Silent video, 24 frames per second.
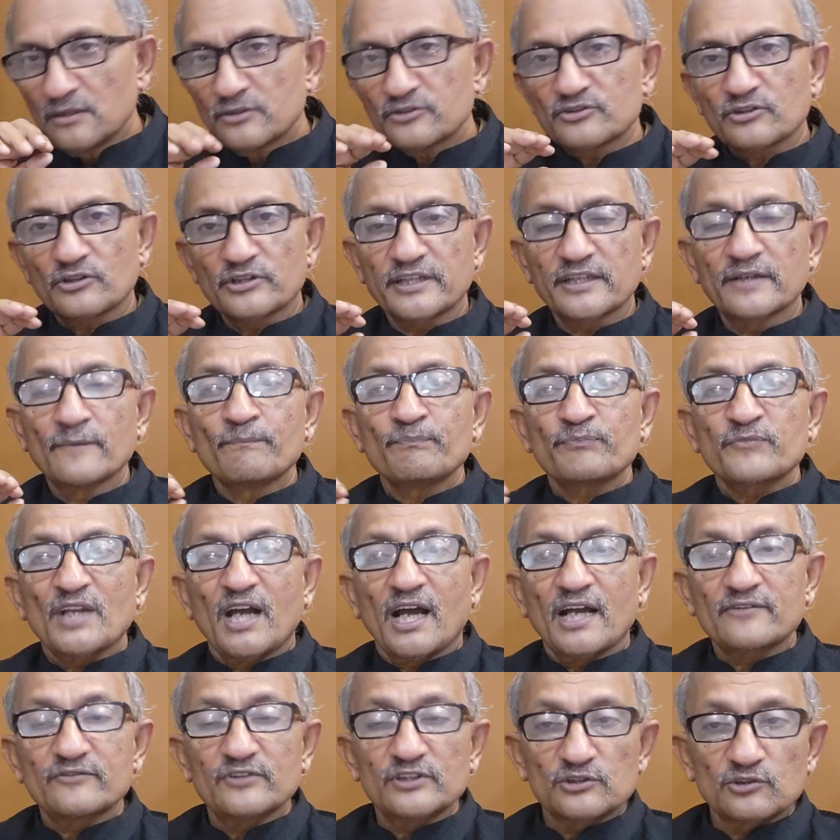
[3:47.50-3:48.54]
sorry,
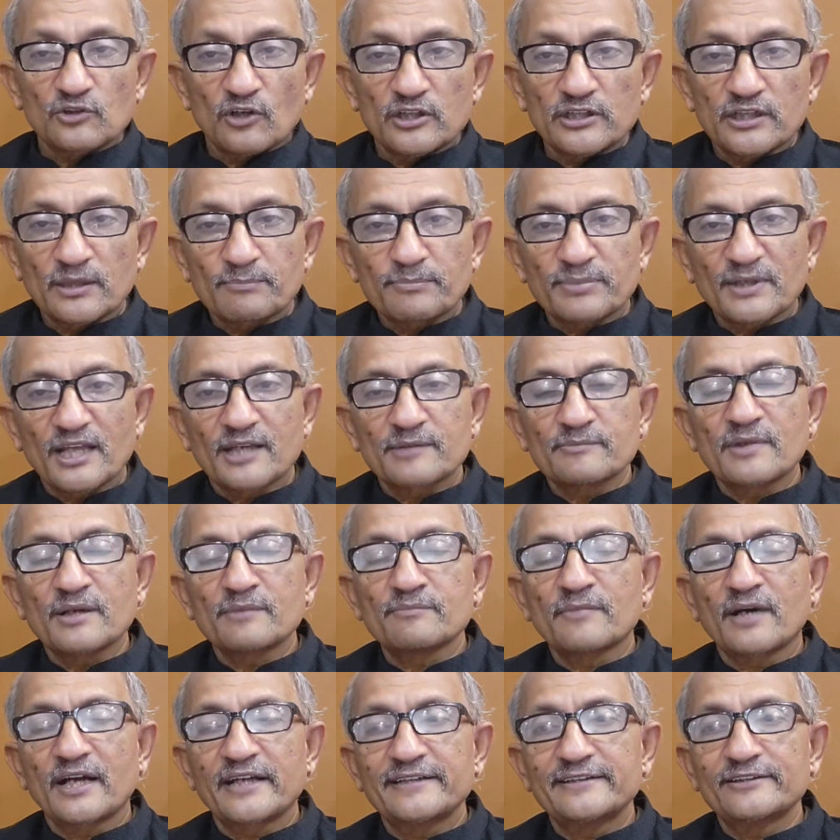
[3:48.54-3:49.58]
I will not apply my
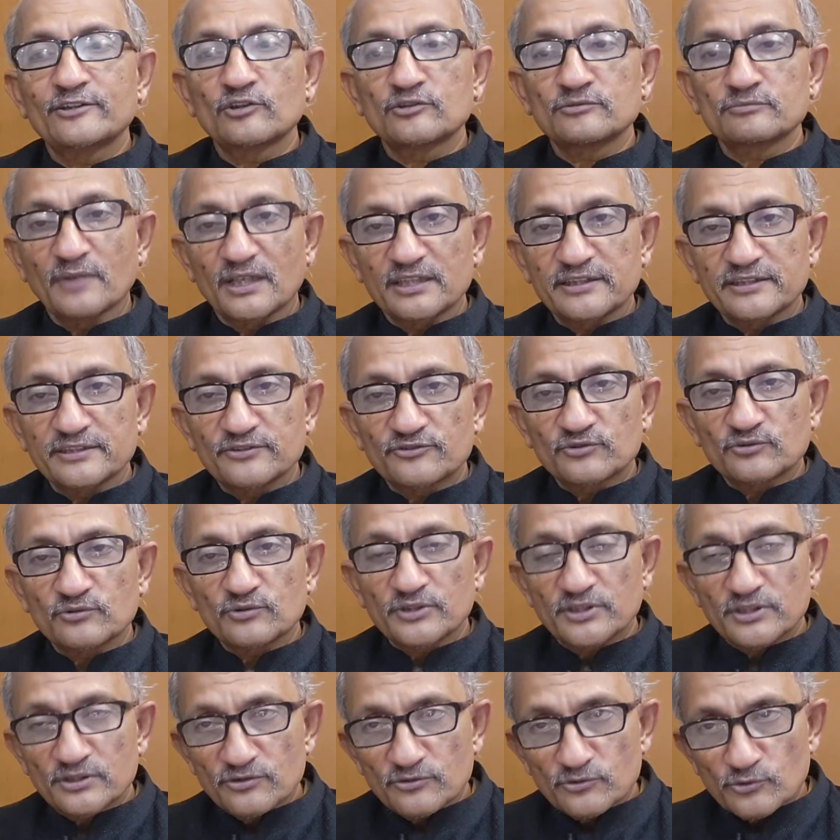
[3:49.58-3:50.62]
mind on money. So
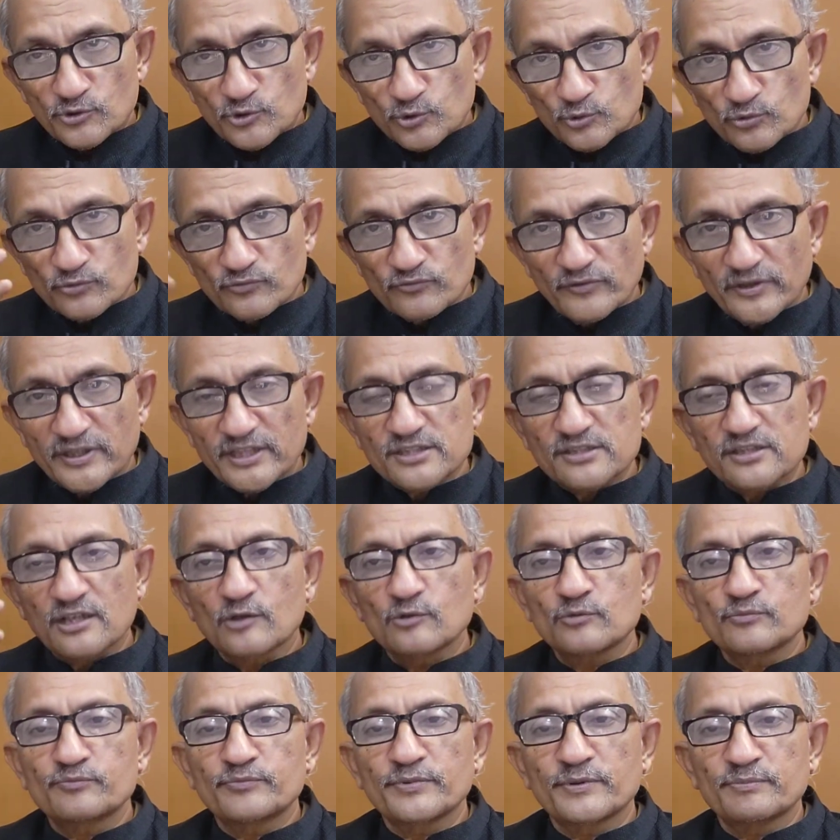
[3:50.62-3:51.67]
two ways
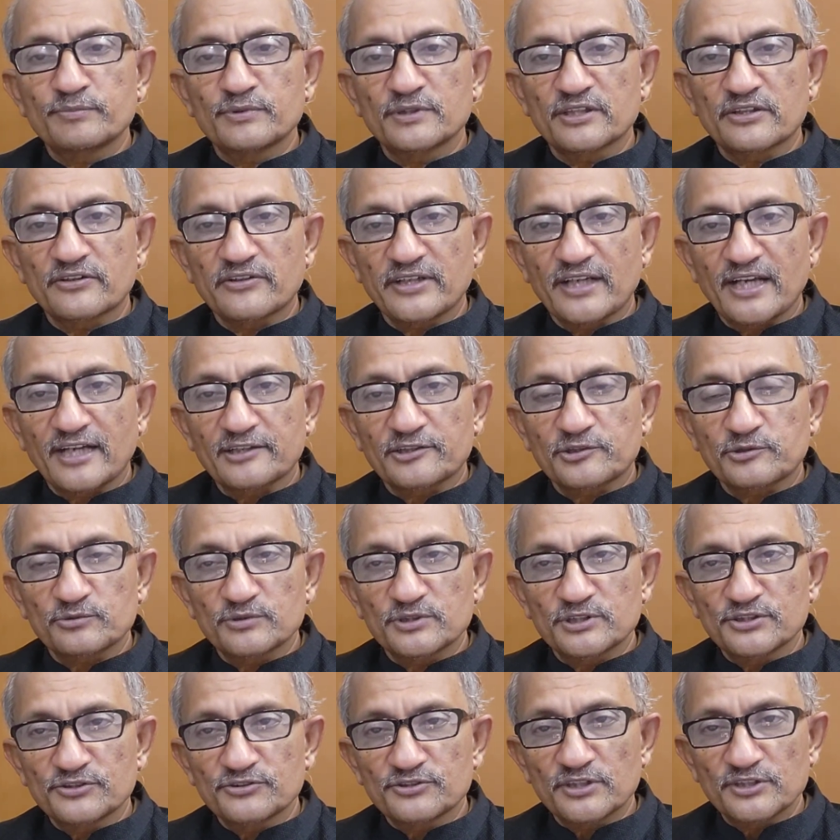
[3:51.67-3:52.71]
how people react to
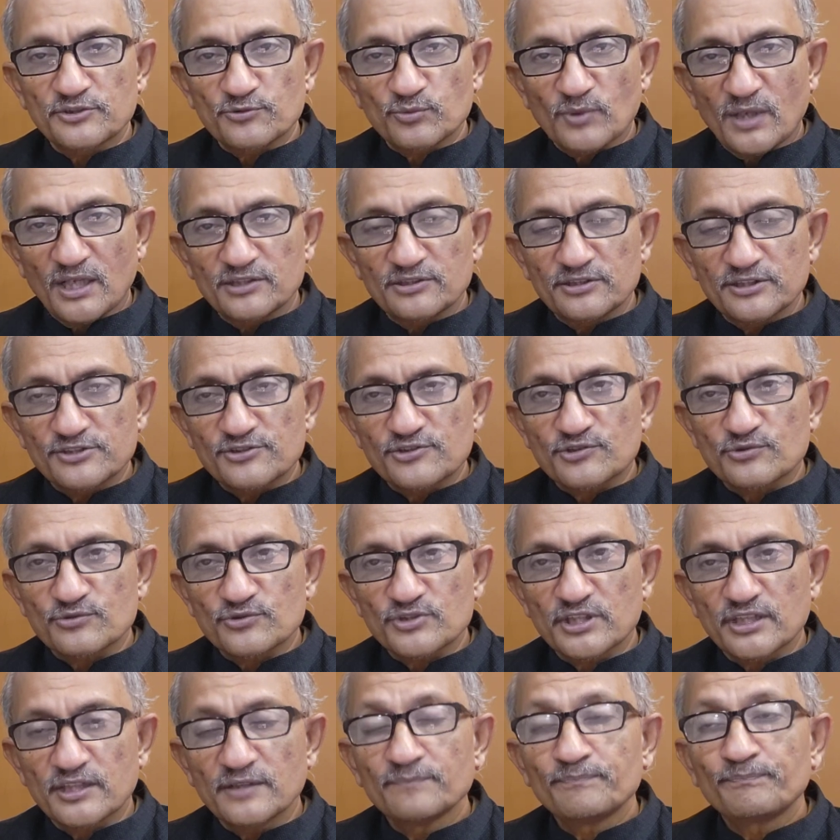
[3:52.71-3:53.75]
this is, one is to
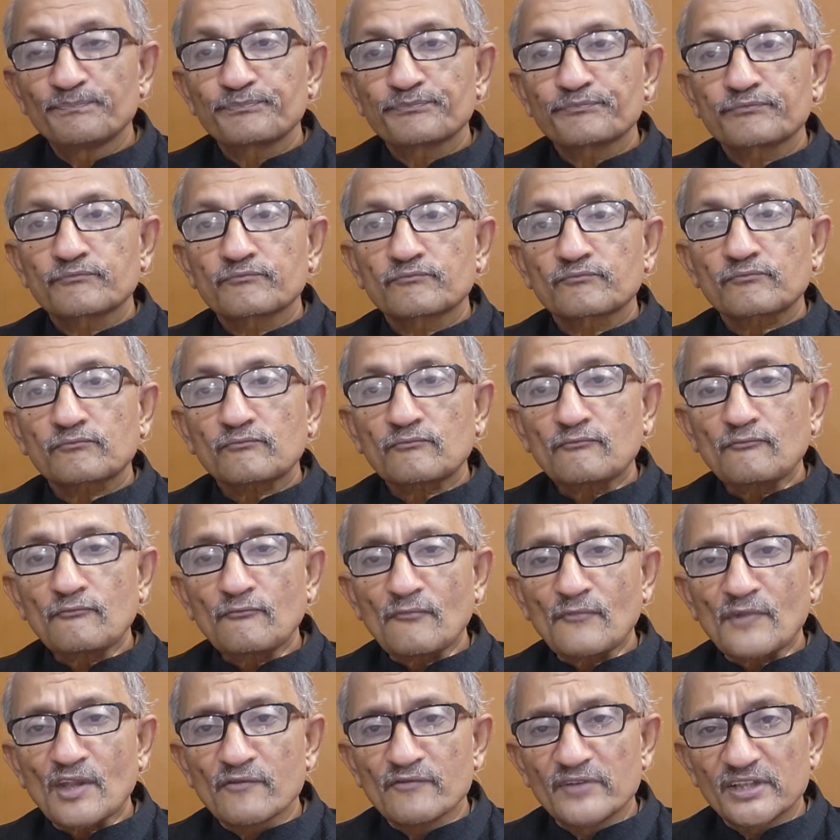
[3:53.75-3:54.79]
say,
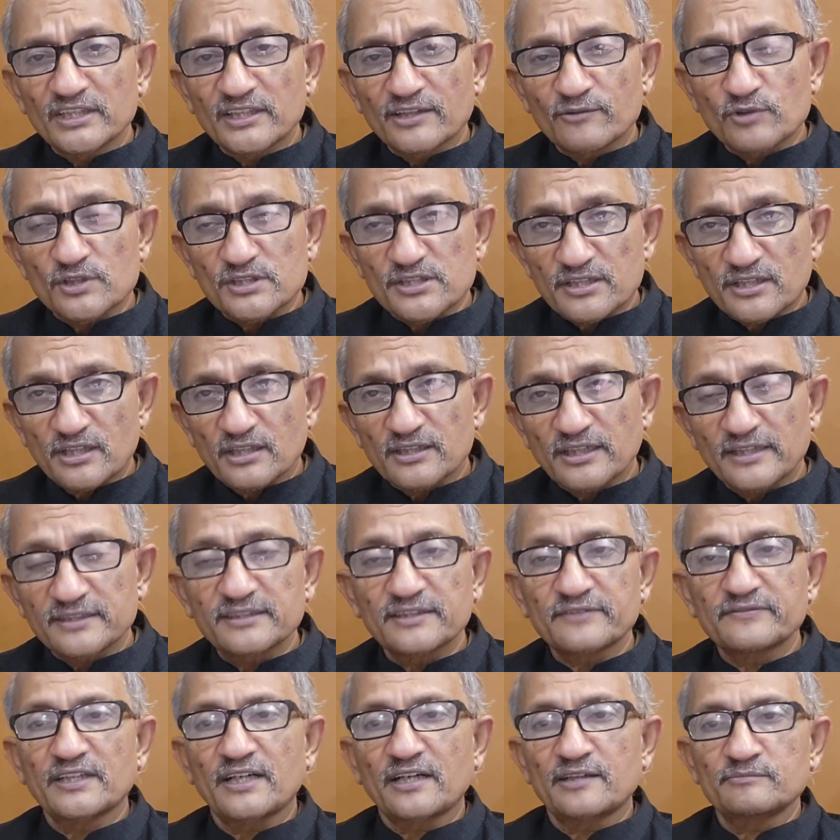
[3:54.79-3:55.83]
when I was young, I
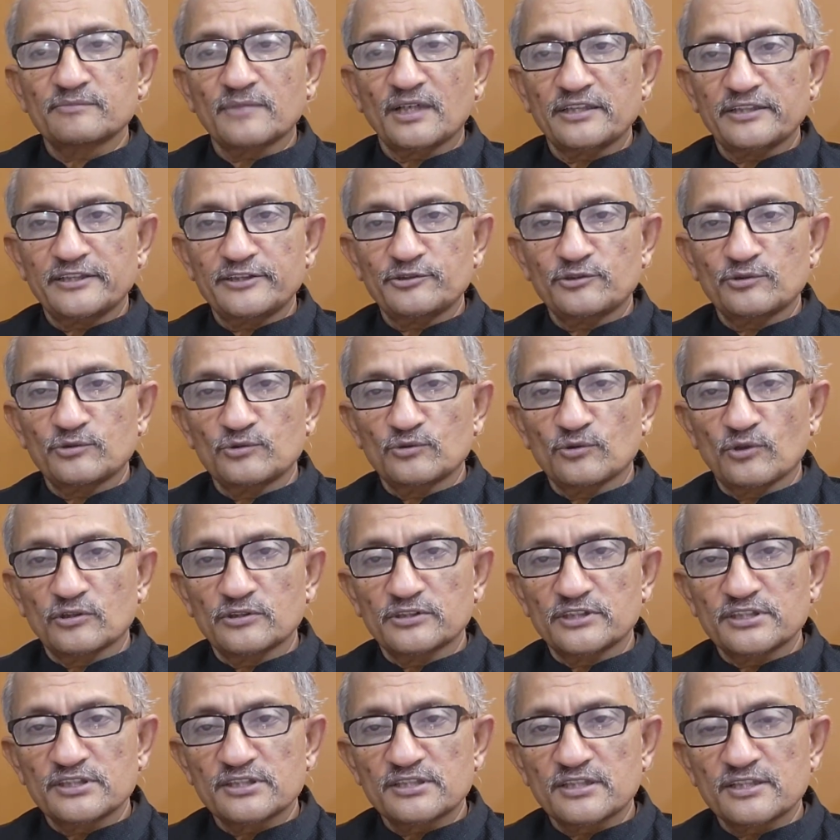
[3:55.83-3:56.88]
never had money to do
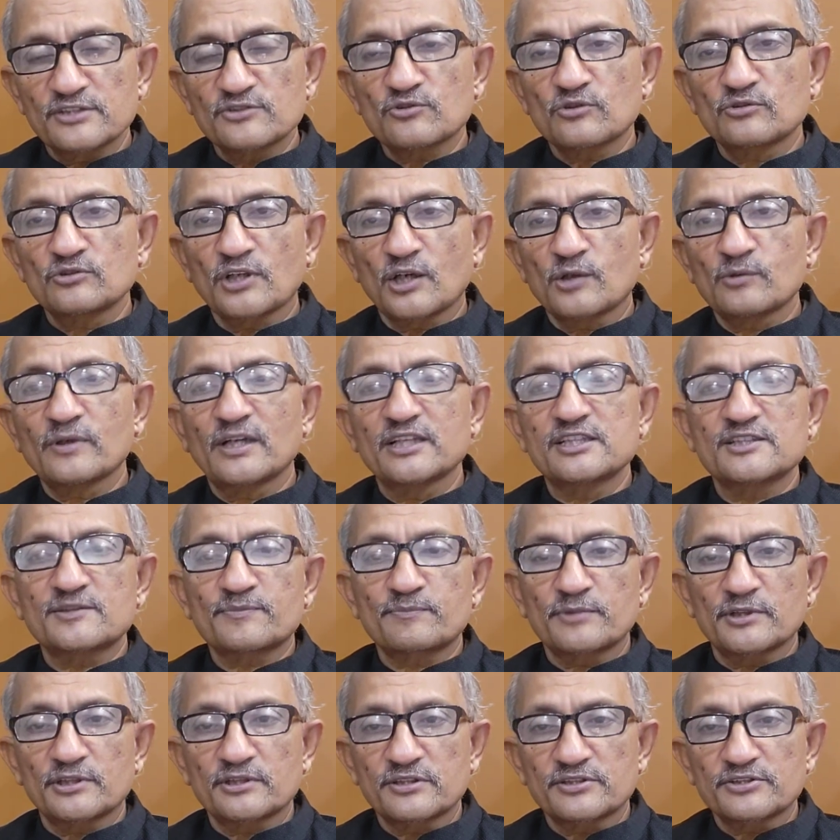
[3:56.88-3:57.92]
all these things, so now I'll
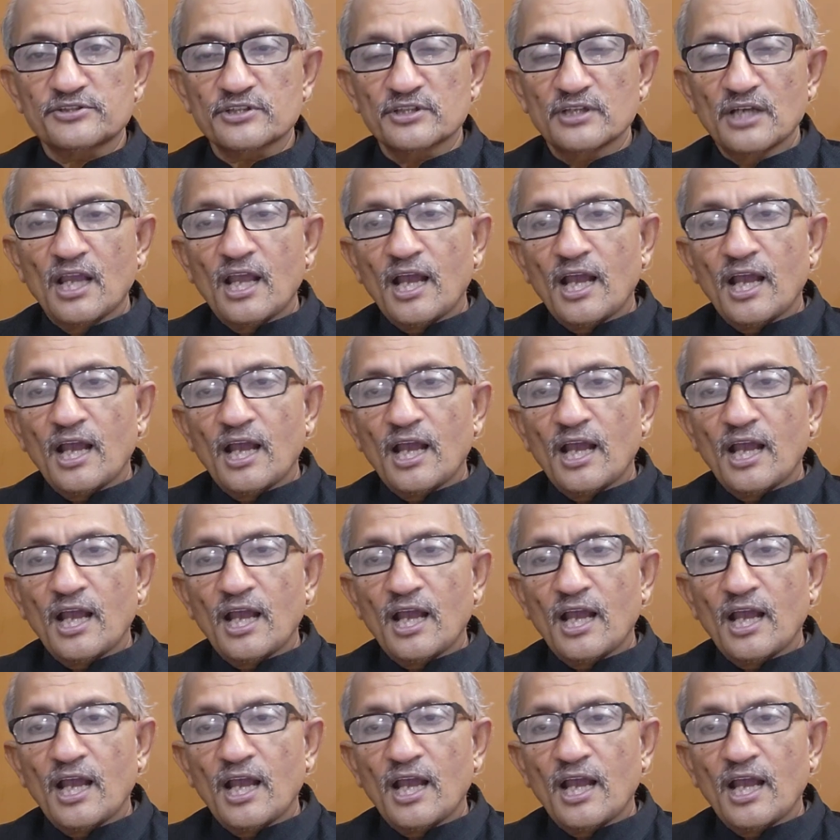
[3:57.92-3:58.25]
splurge.